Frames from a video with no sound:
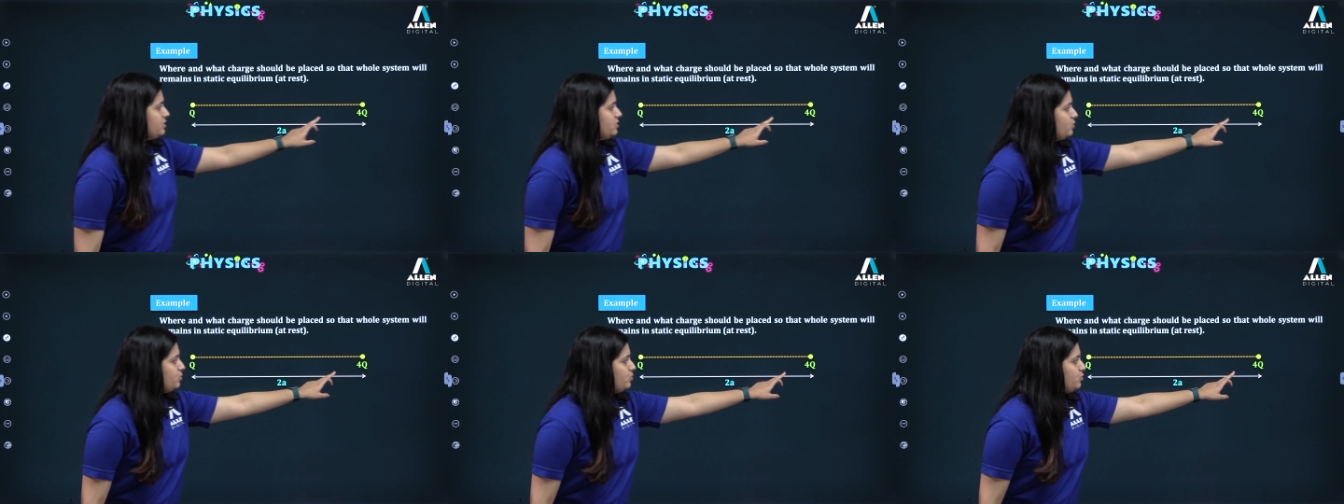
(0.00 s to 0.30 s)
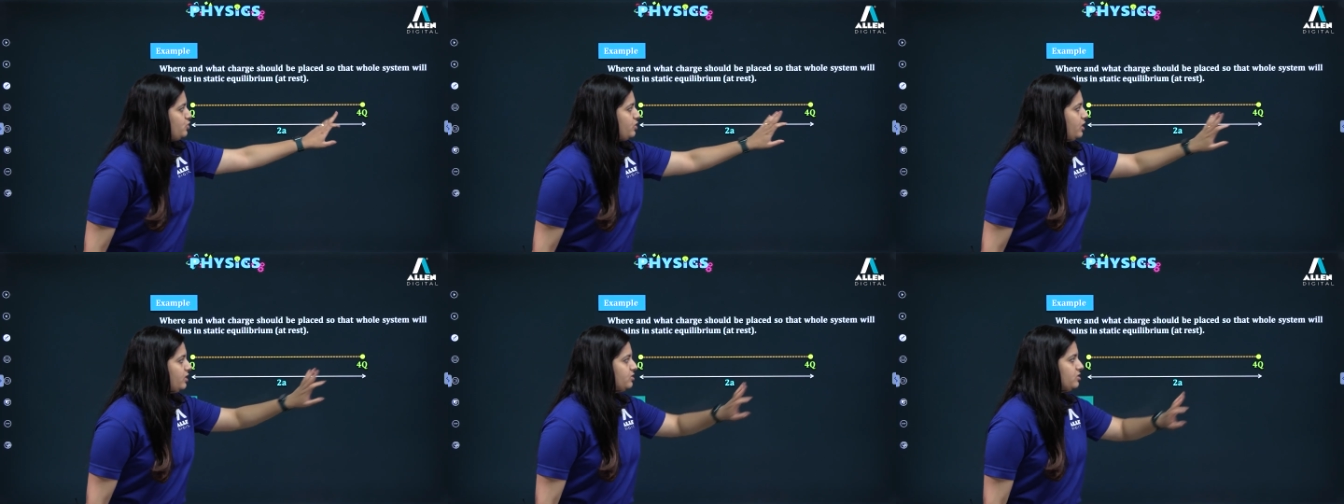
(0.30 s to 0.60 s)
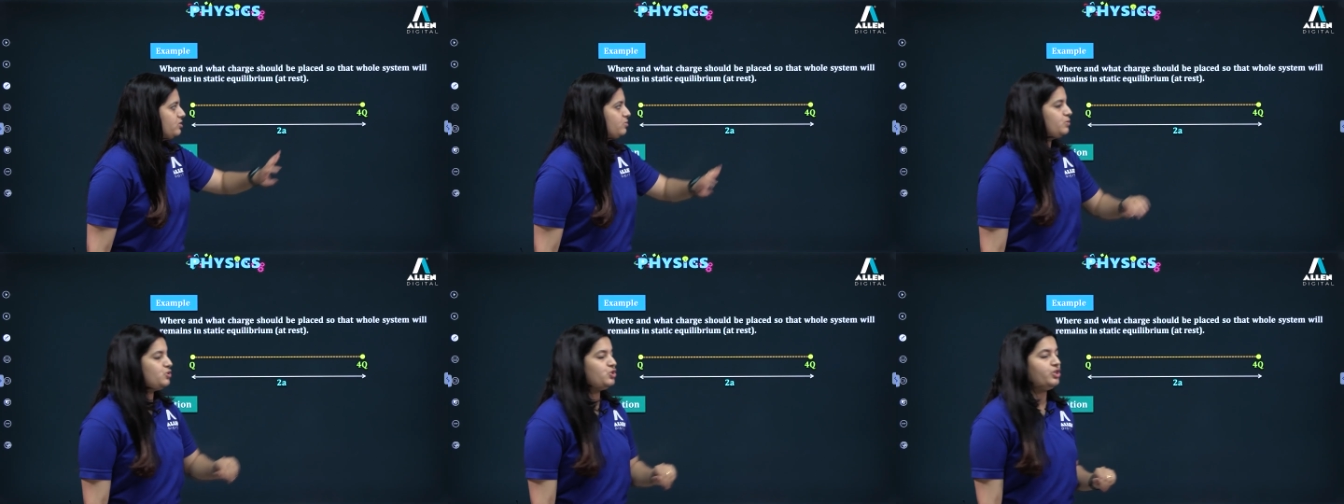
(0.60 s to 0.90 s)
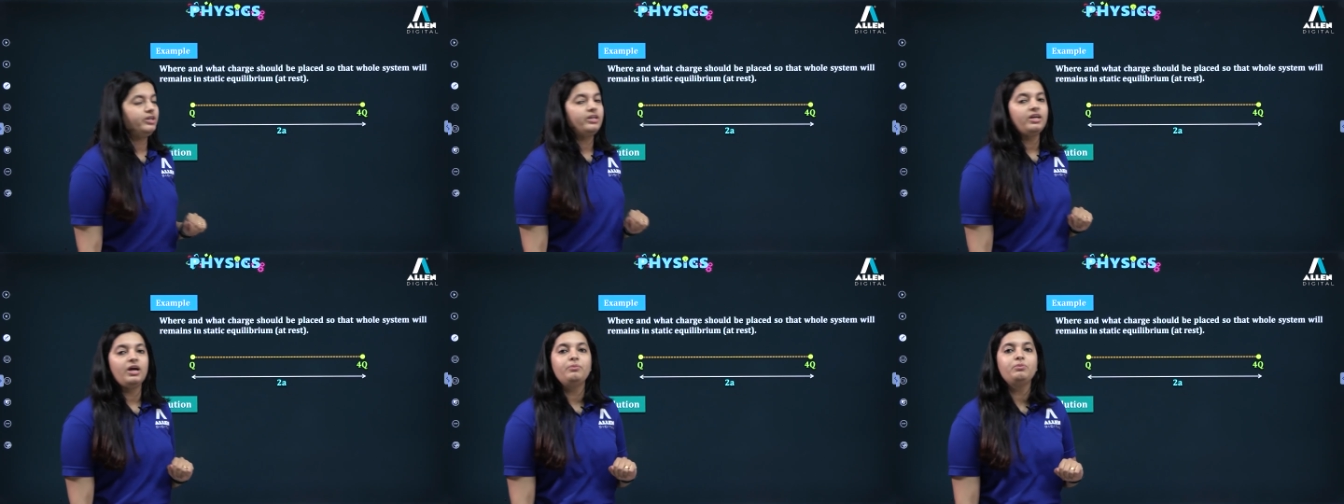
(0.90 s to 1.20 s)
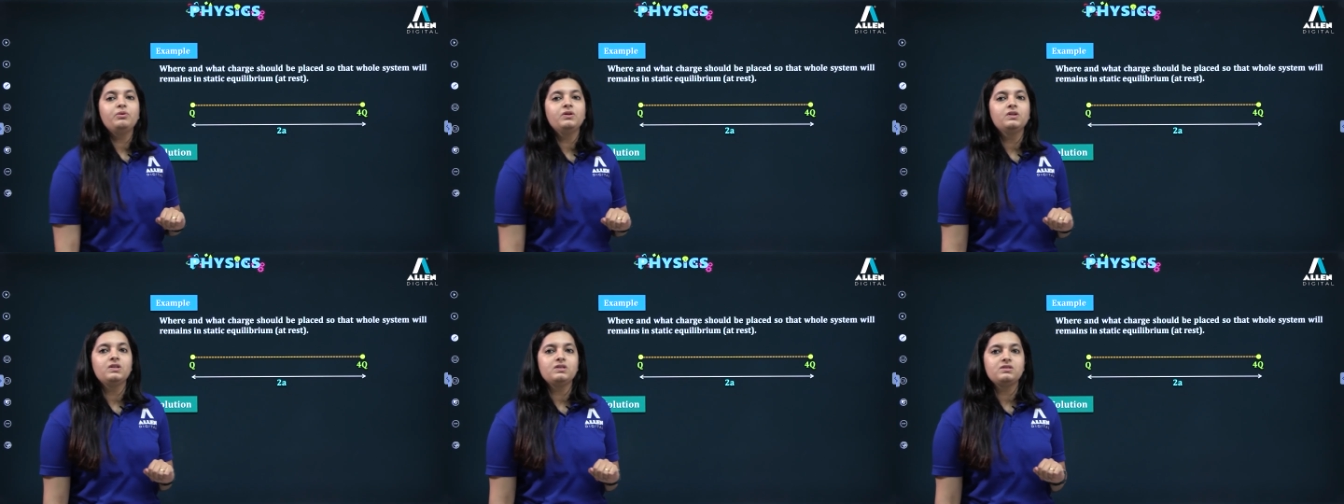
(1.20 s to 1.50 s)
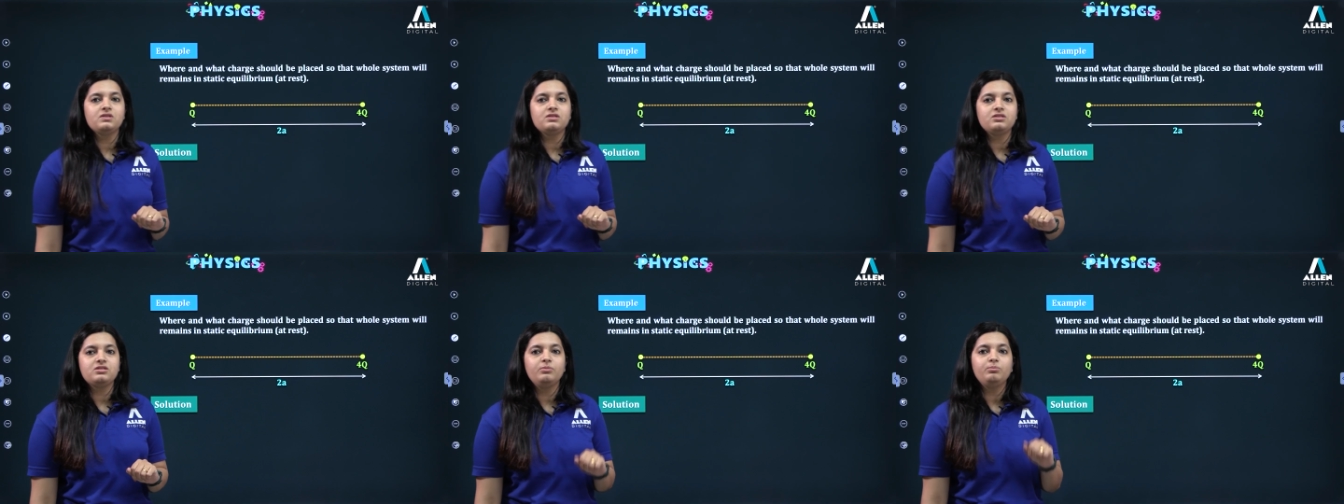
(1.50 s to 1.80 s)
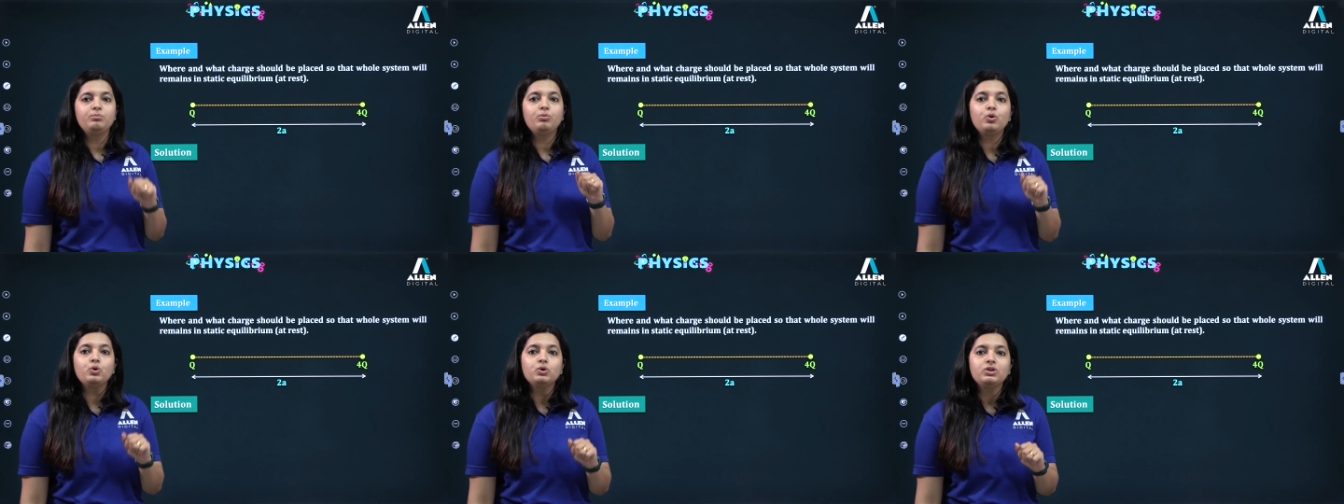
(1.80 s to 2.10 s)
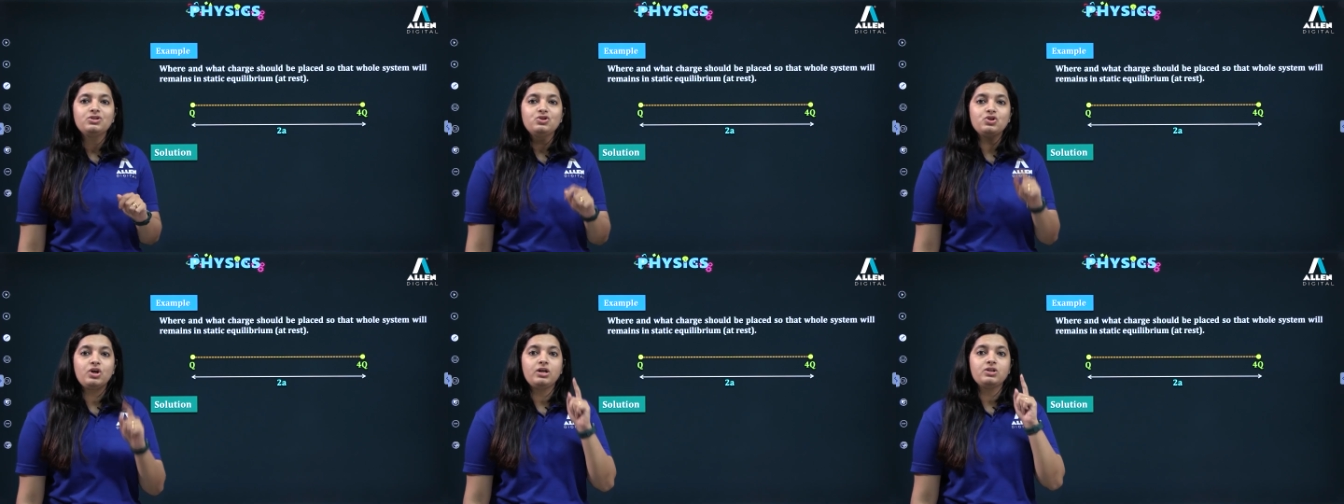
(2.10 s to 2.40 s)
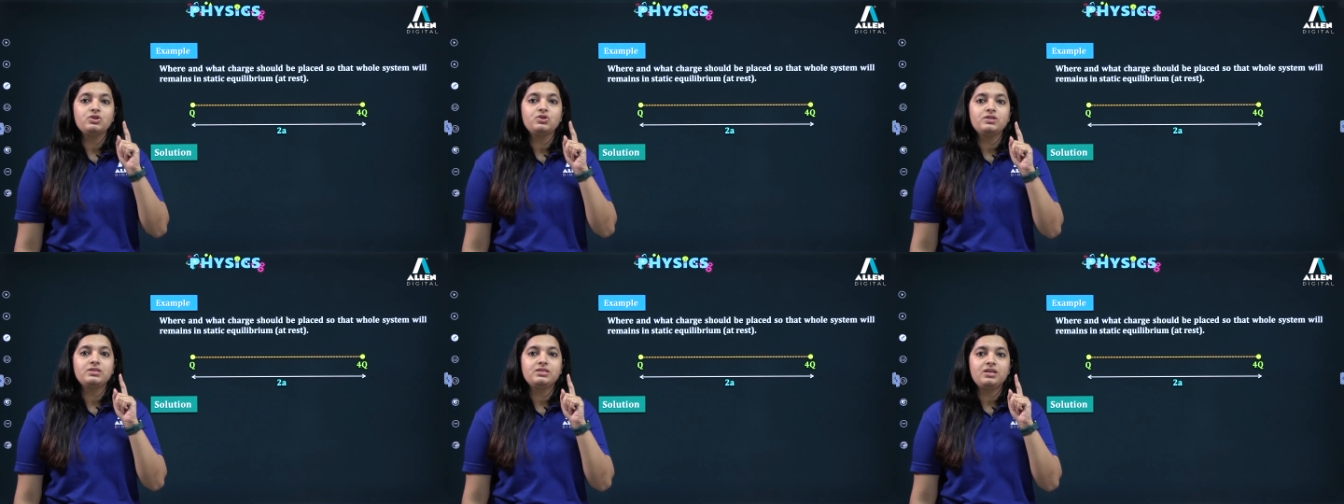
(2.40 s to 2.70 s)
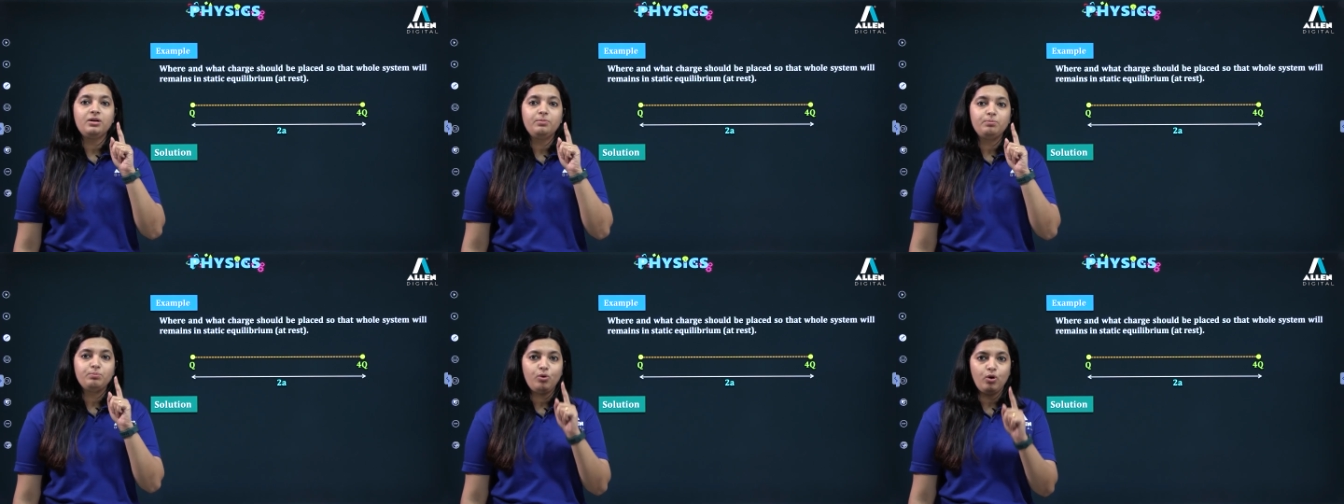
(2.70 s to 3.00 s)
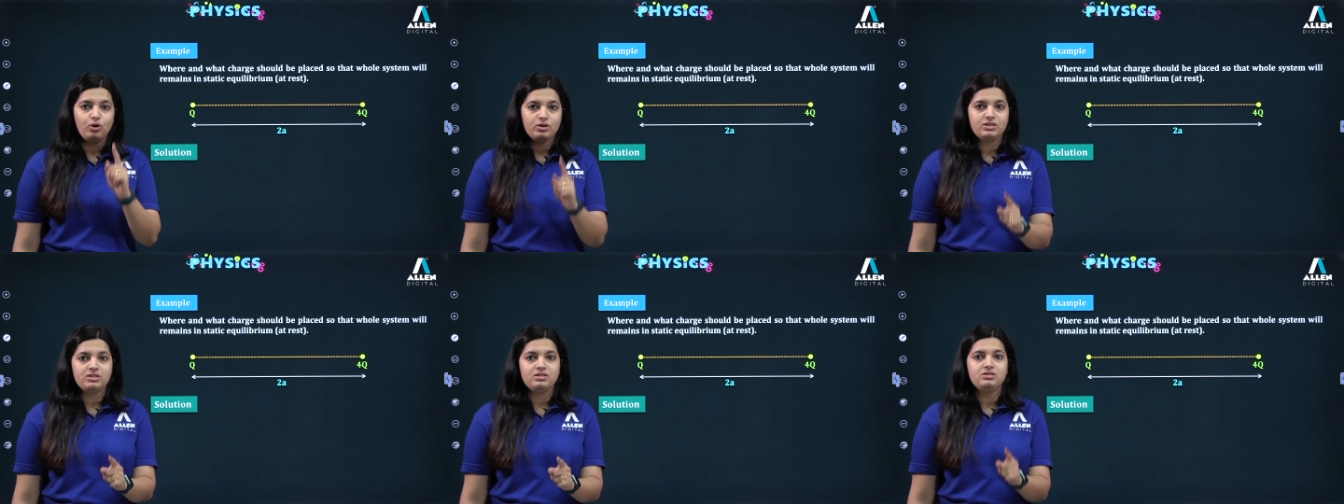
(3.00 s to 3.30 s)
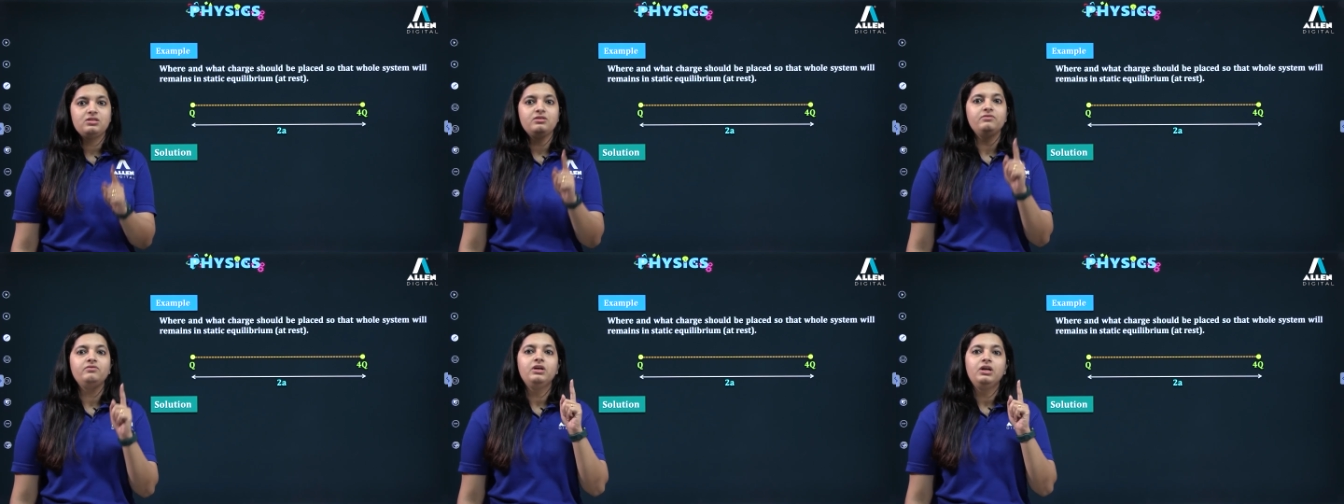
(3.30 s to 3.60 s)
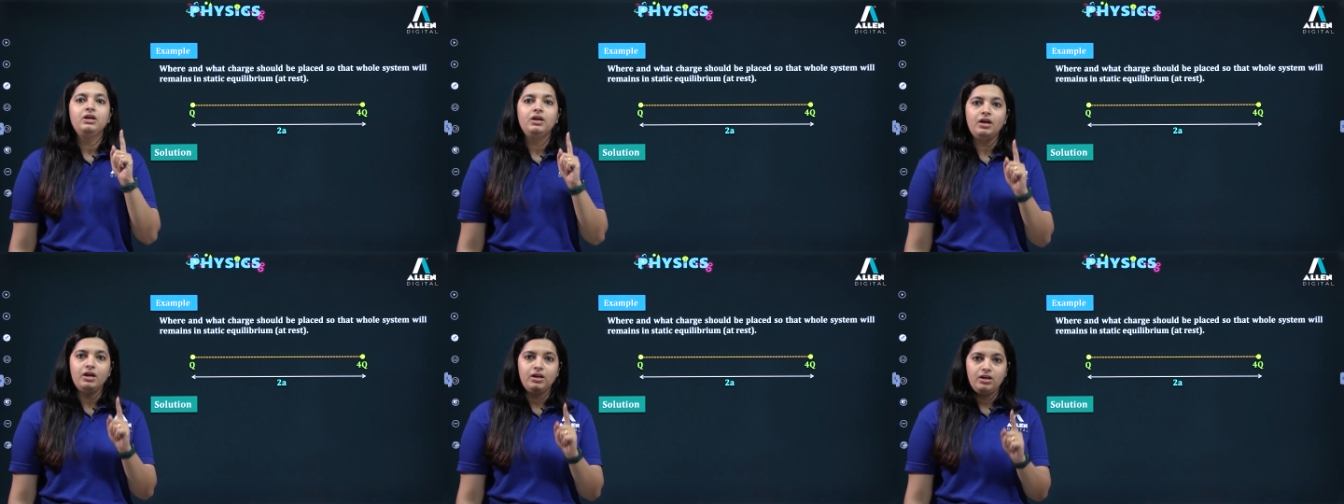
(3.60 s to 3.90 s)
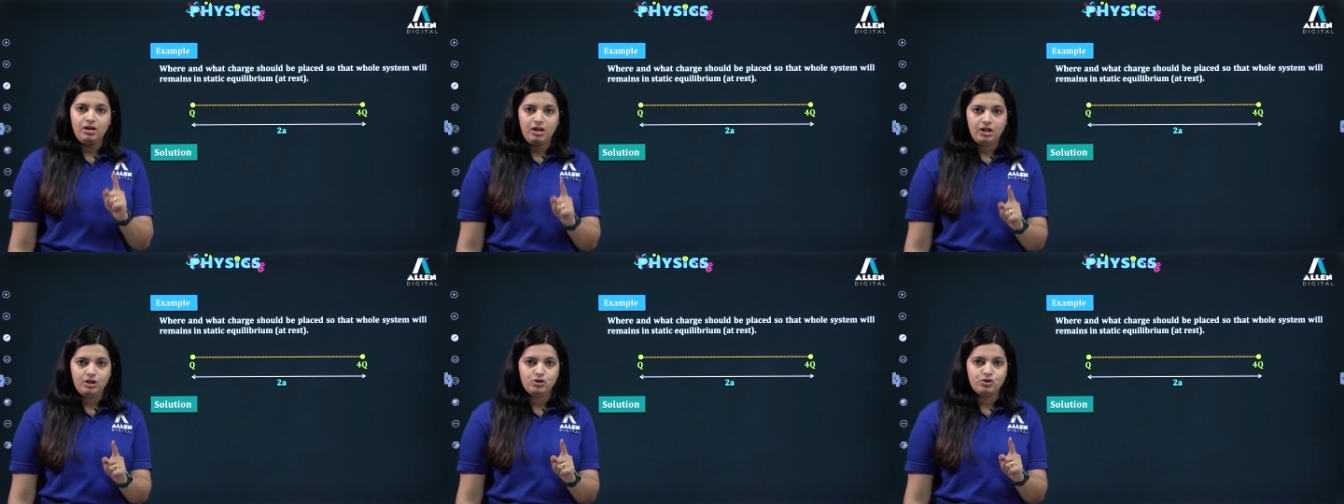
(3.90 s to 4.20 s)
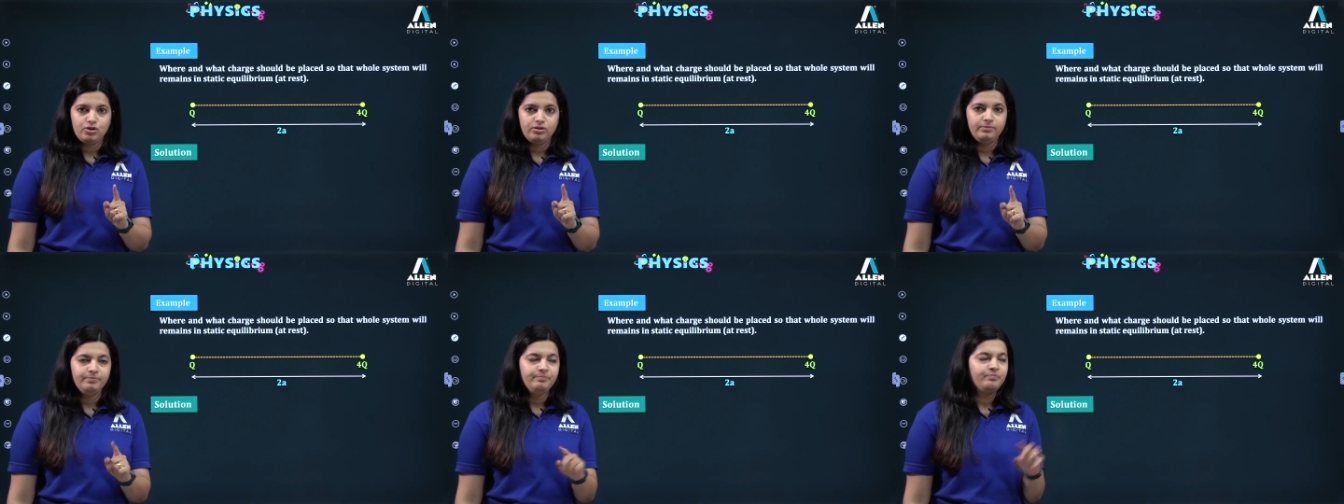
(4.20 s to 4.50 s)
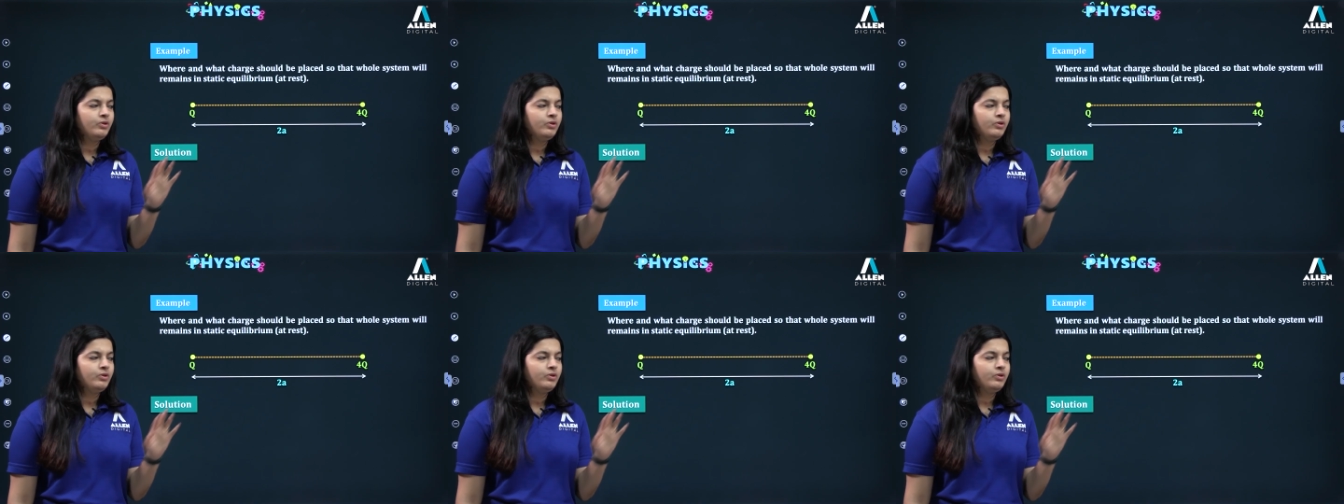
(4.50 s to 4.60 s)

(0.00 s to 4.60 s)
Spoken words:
two charges which are kept in the system, both the charges are positive in nature.